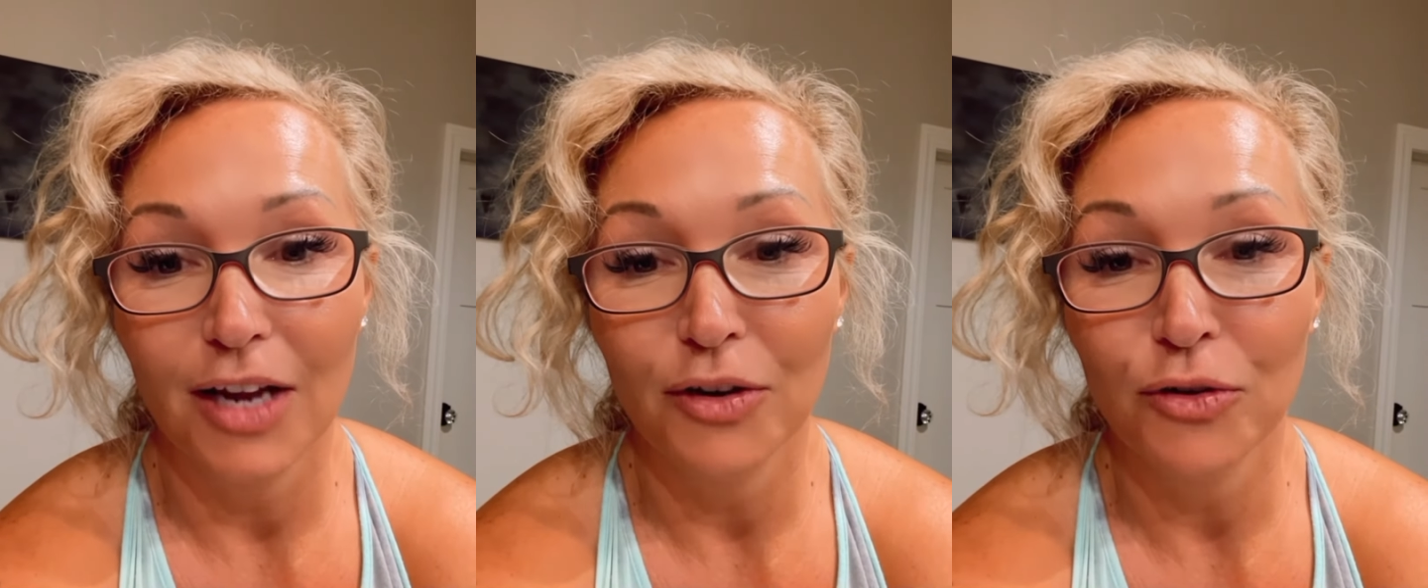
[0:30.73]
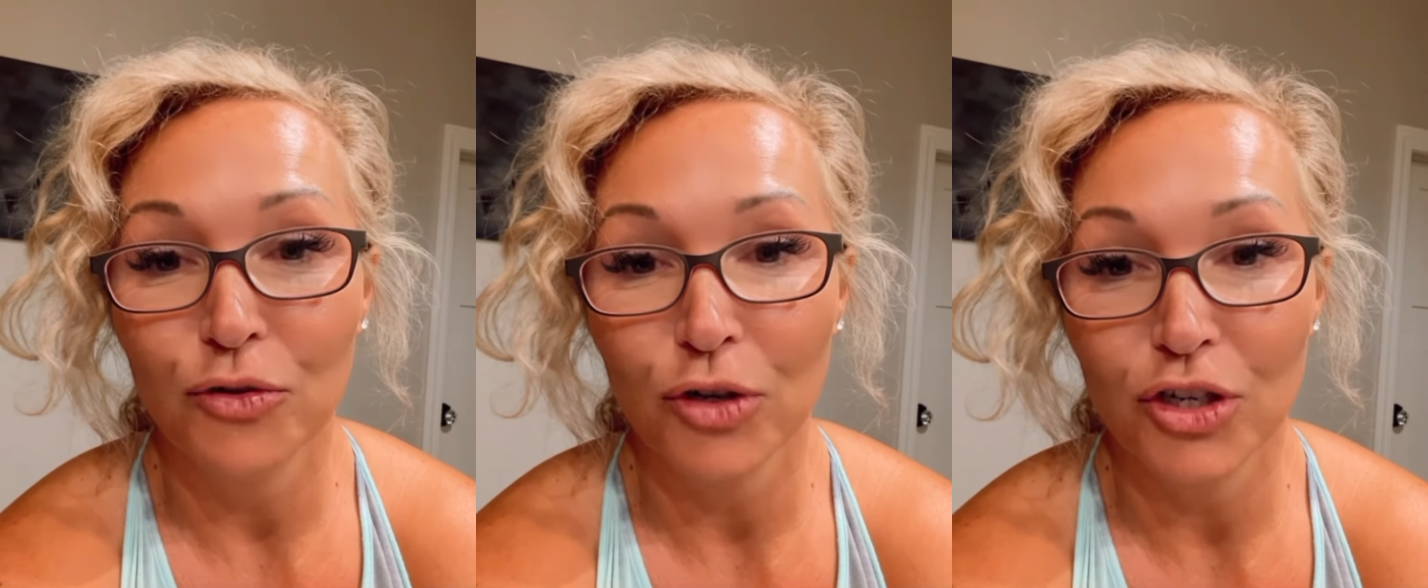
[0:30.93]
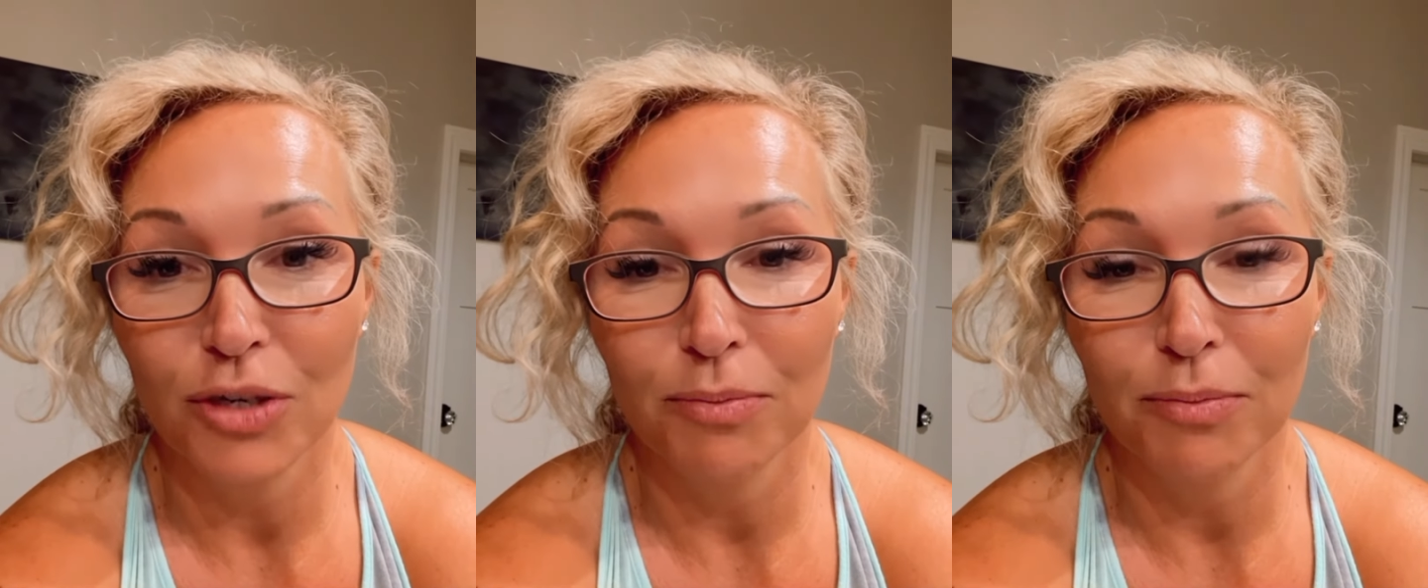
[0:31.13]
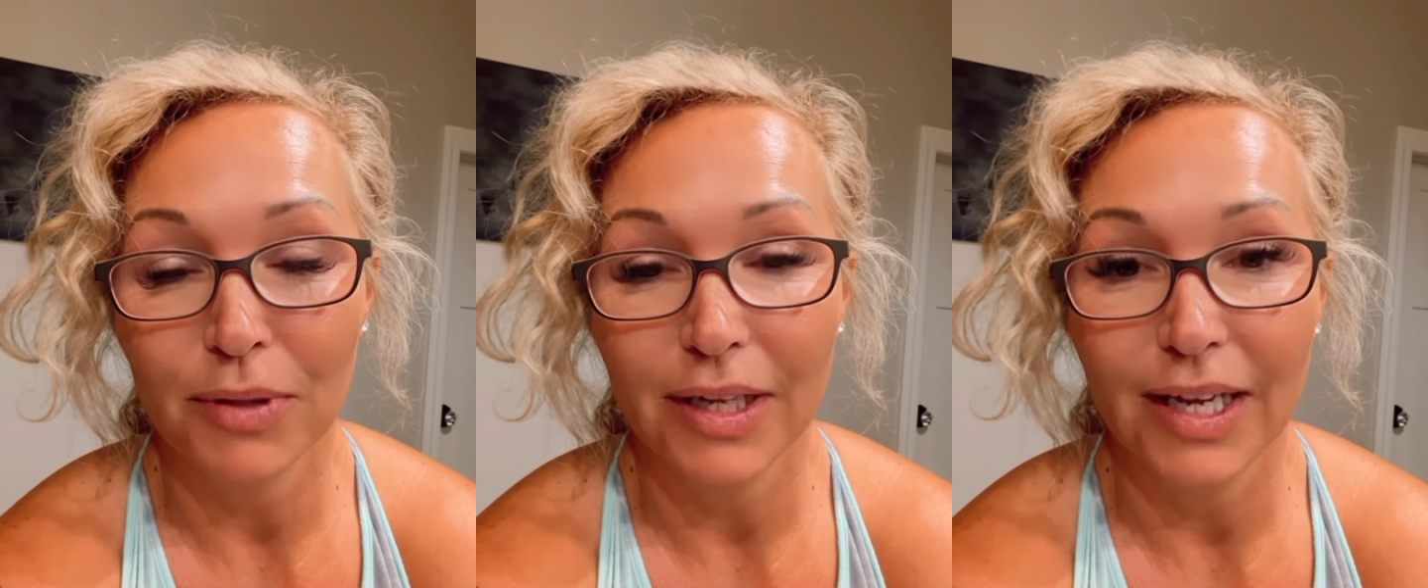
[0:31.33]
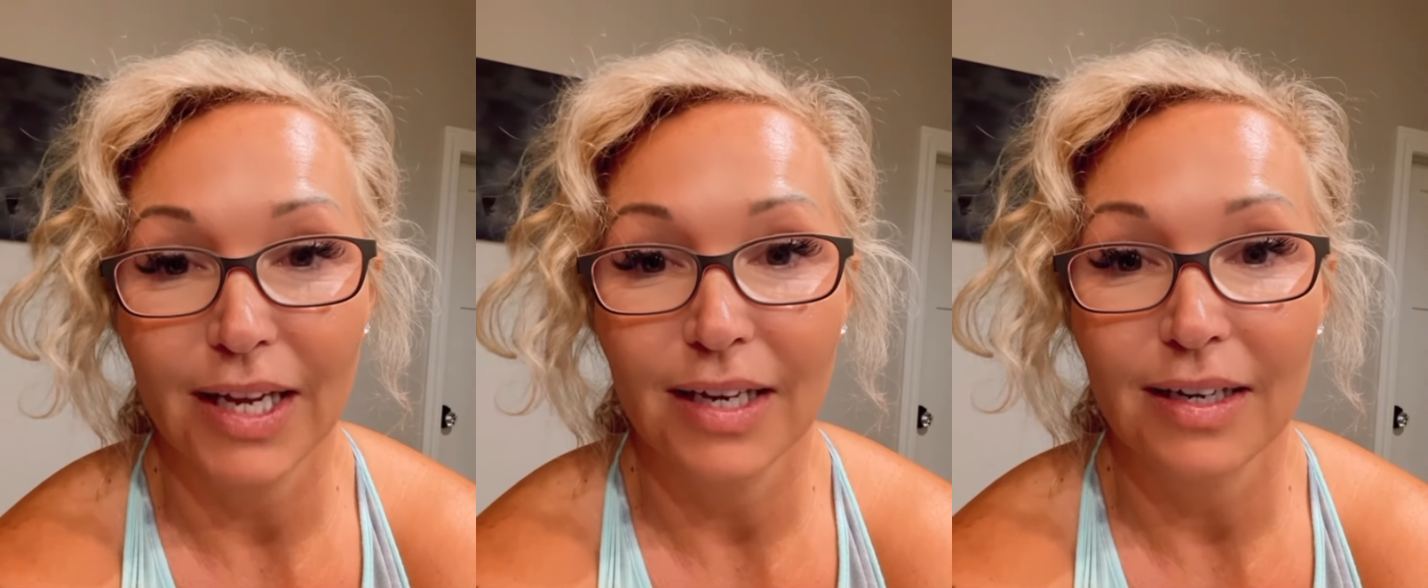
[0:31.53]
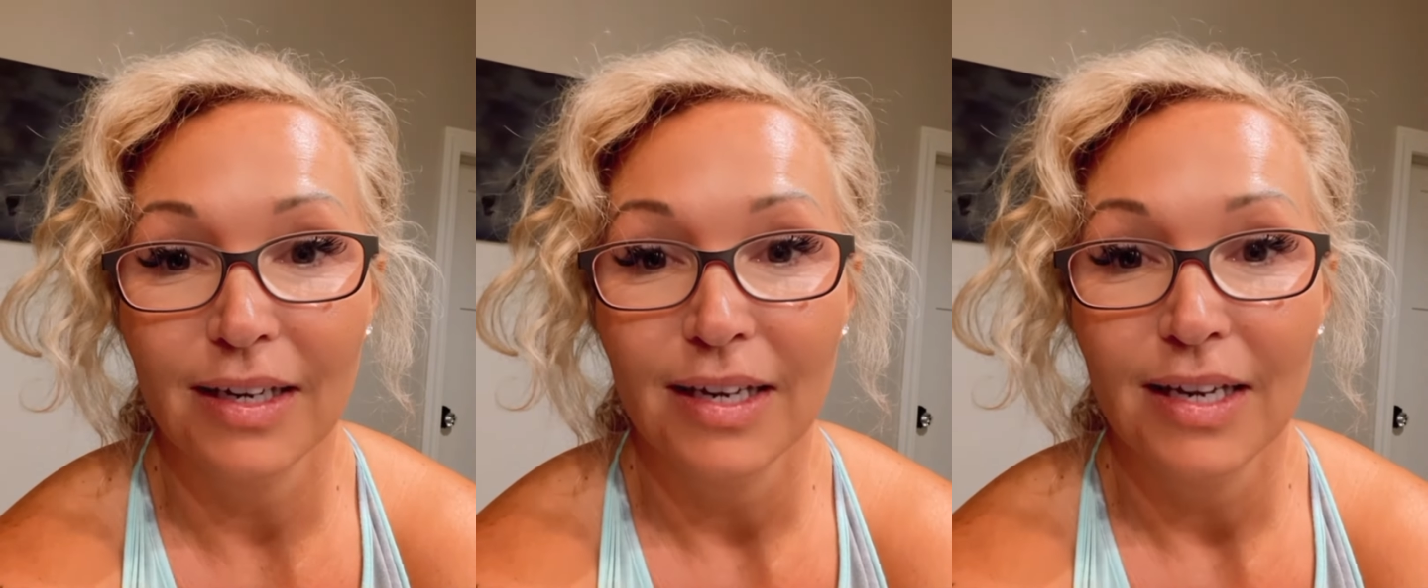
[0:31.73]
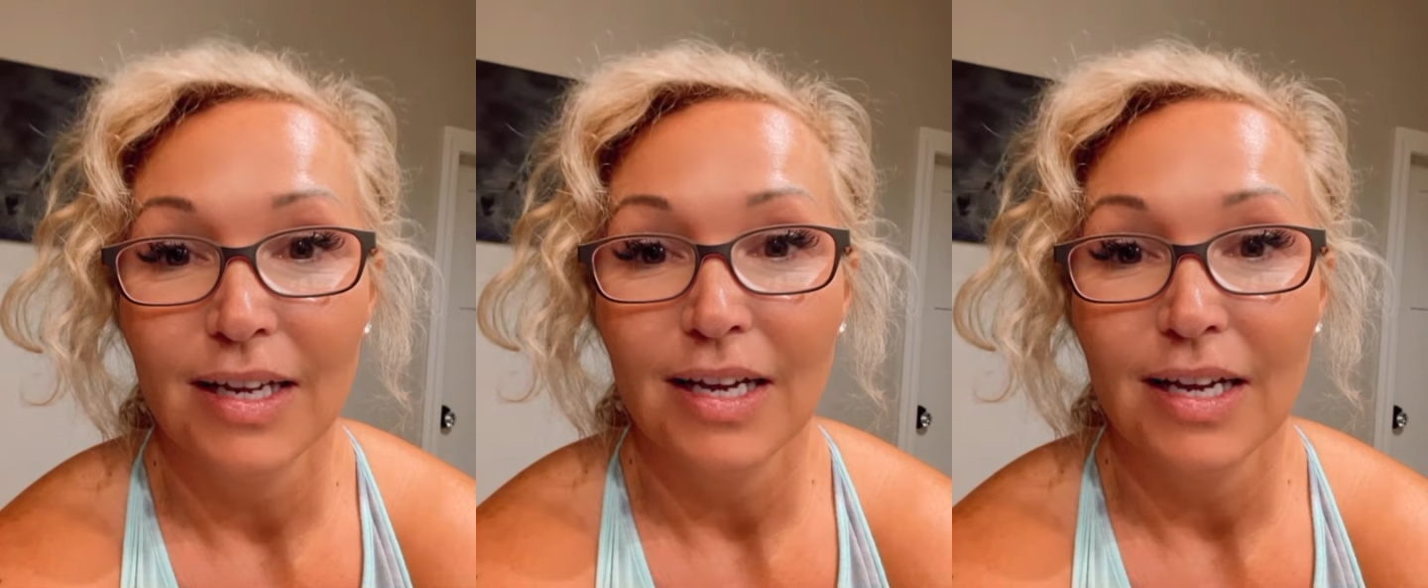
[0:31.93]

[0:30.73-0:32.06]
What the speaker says: nutrition plan.